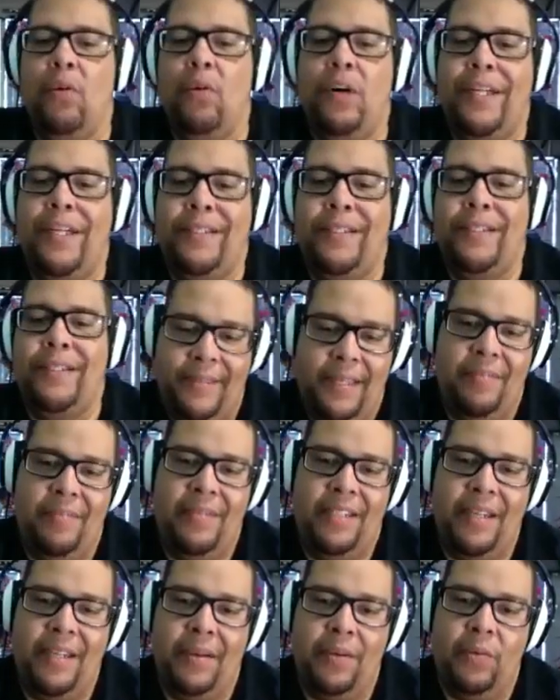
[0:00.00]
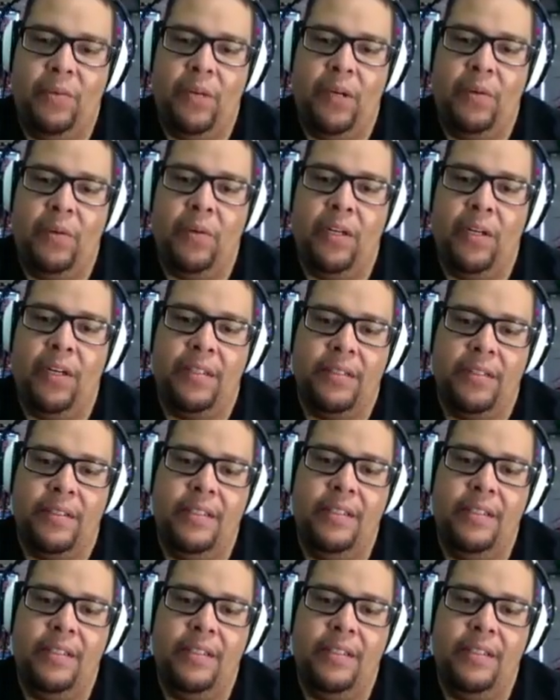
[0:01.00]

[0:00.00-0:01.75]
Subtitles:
I'm gonna stick with 1 with her.